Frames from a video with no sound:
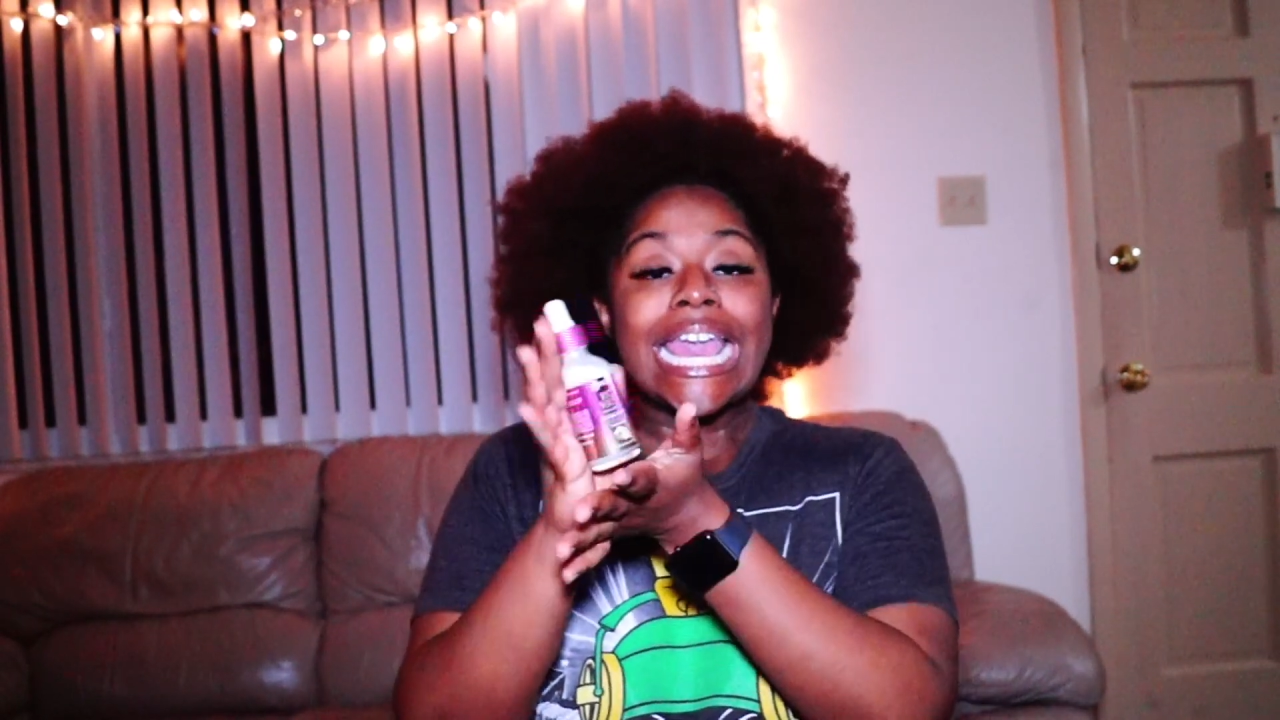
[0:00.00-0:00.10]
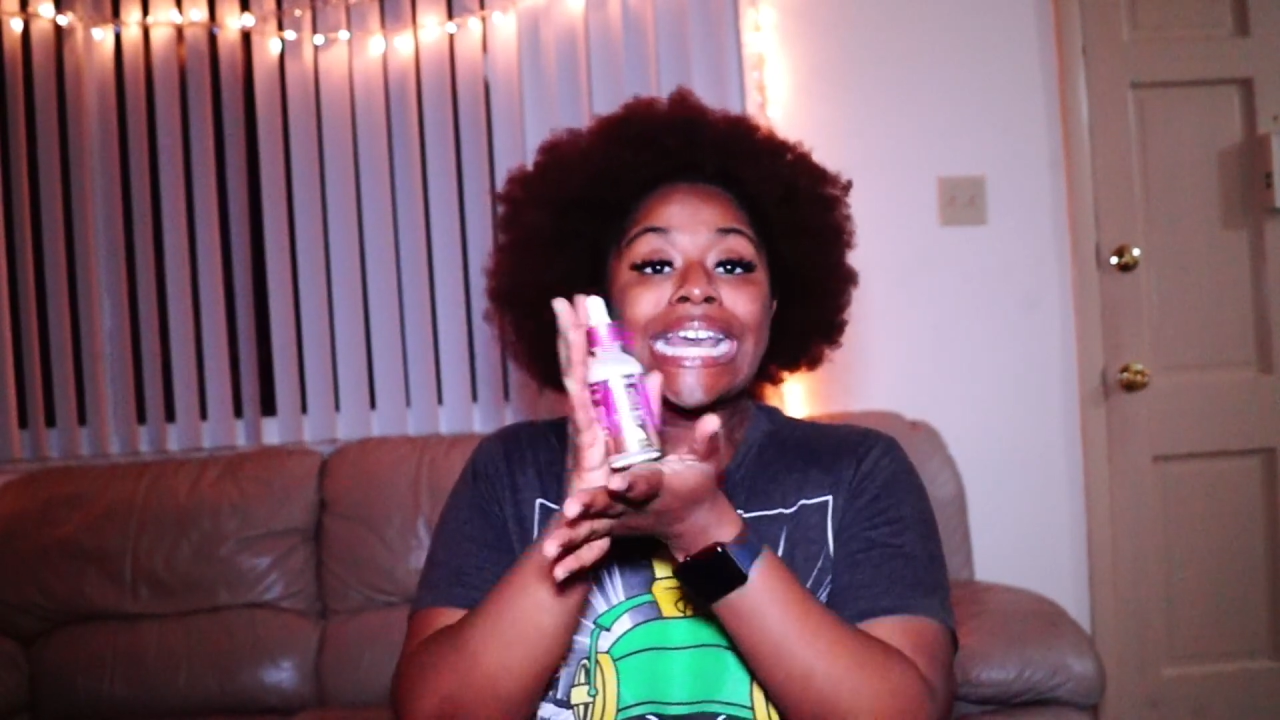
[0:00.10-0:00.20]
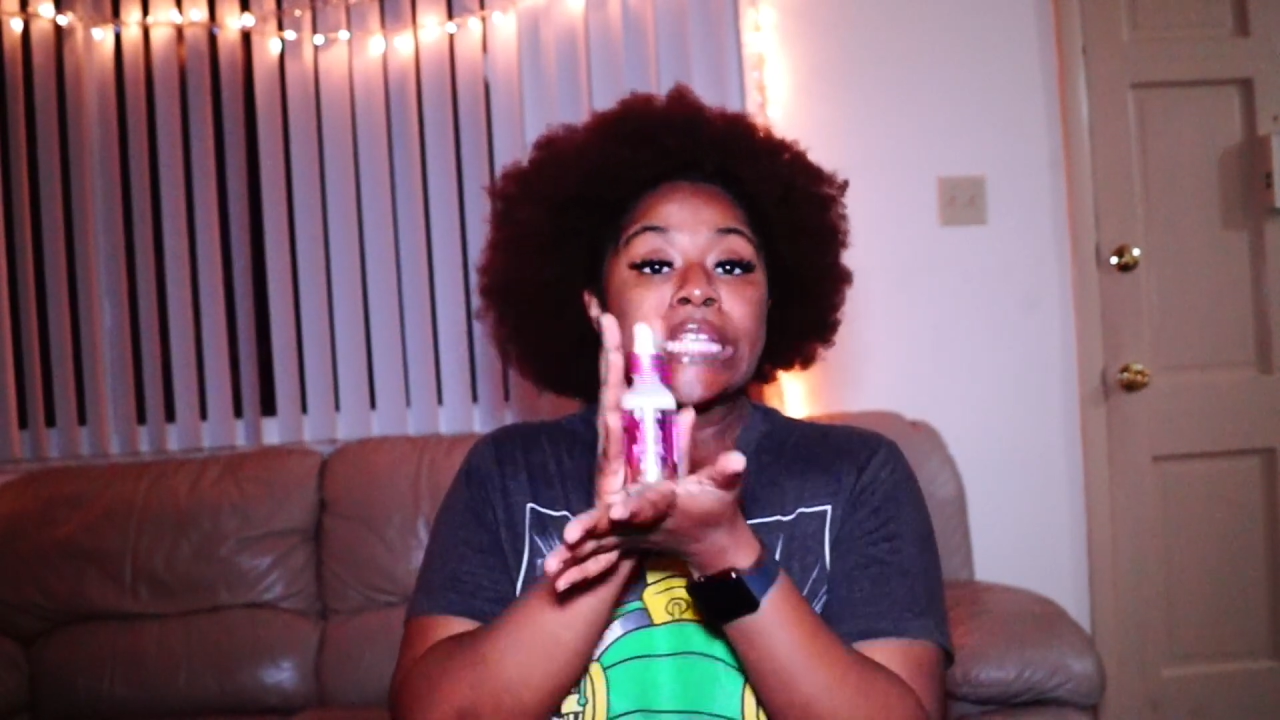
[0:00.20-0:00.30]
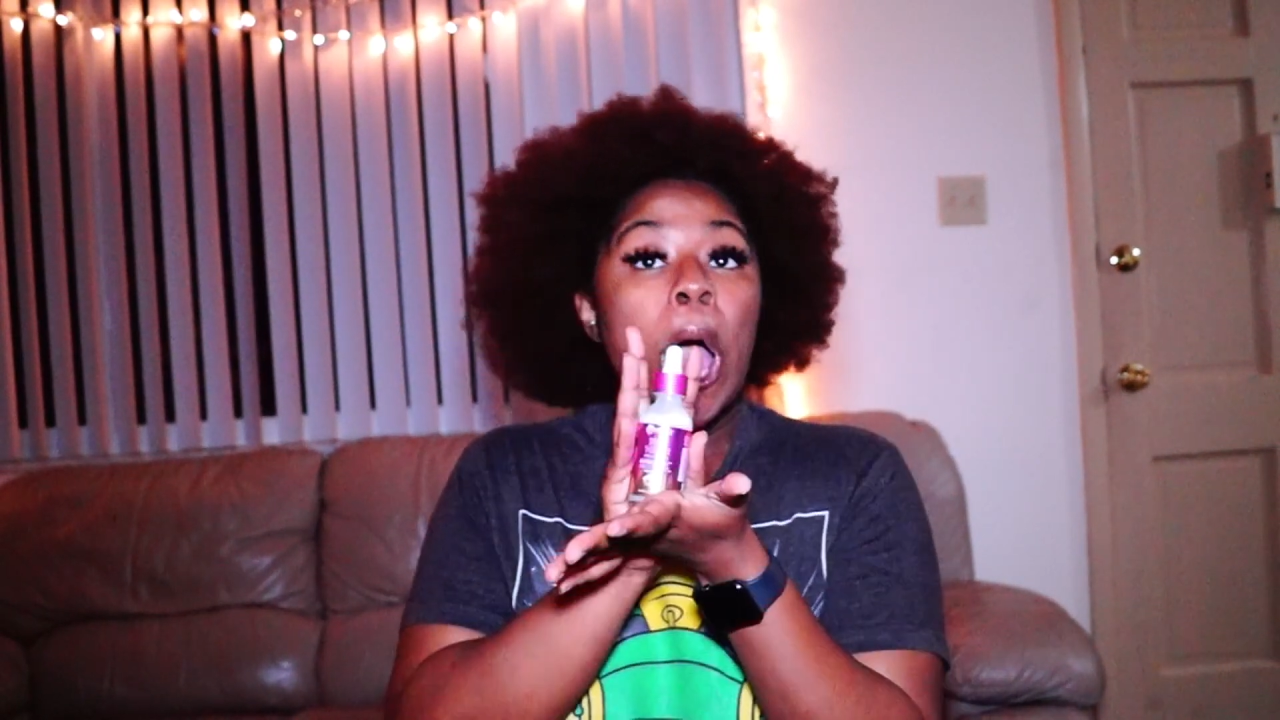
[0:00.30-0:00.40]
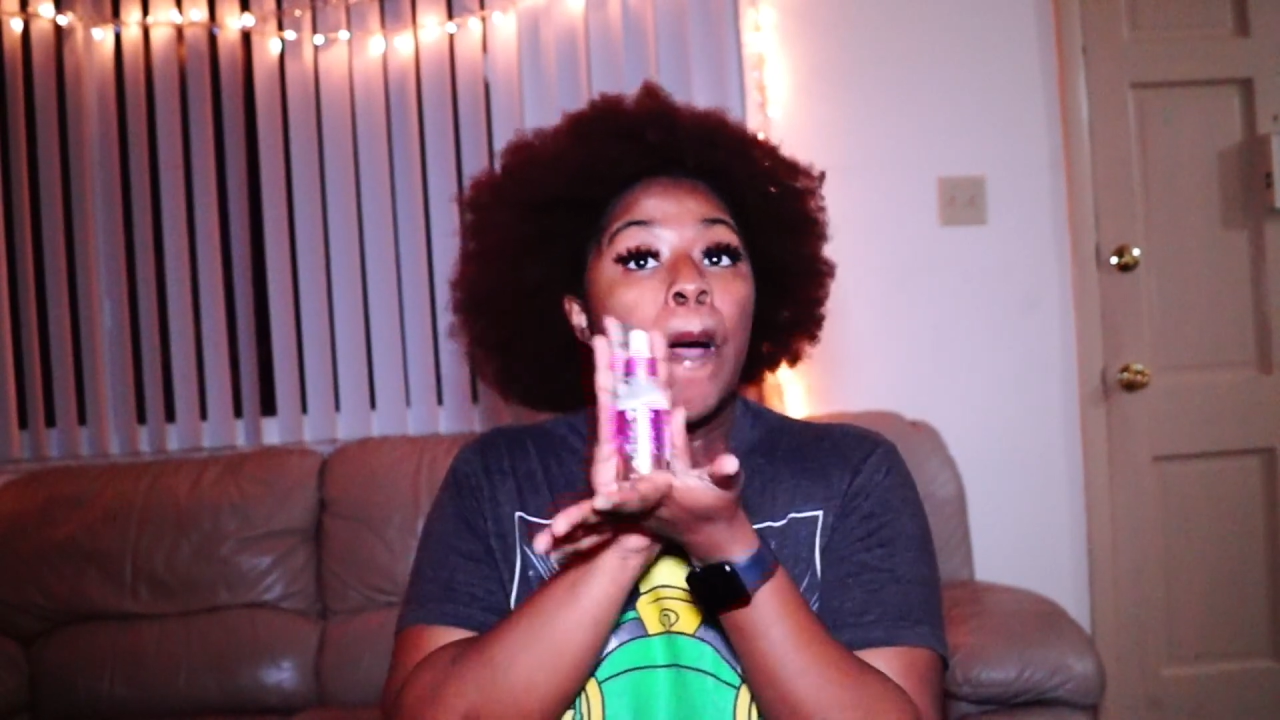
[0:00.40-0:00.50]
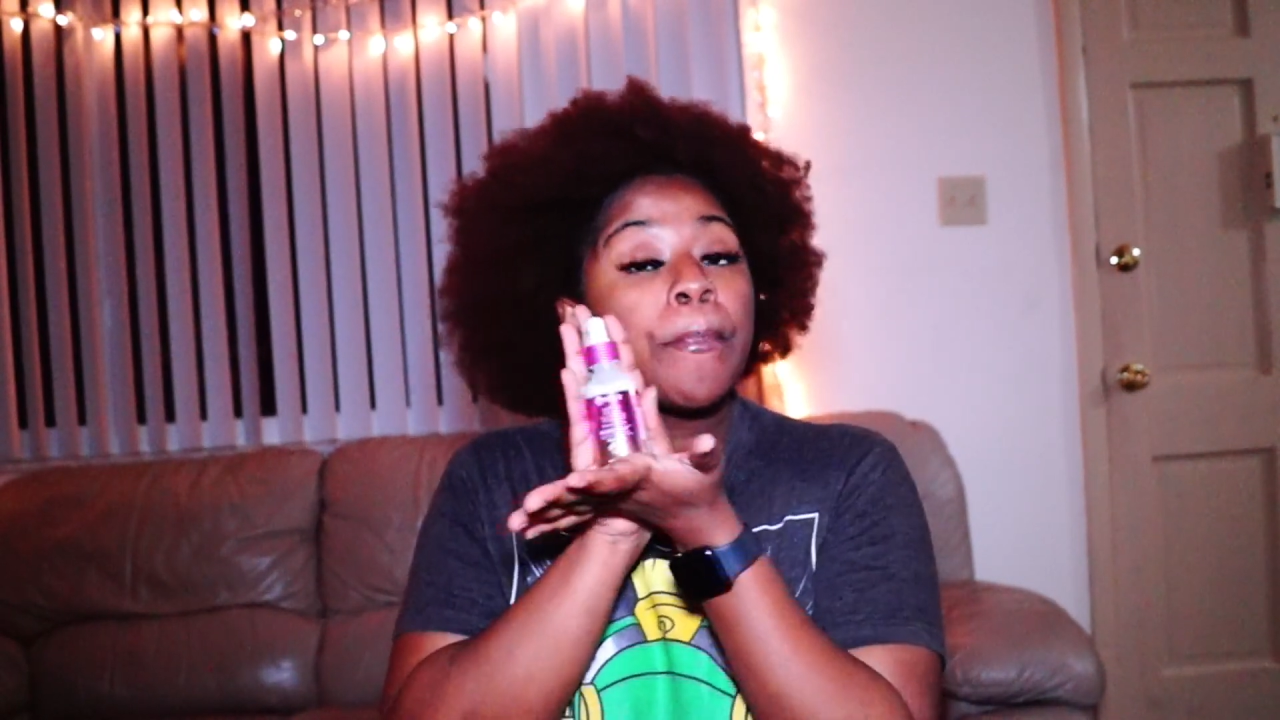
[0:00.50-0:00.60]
is a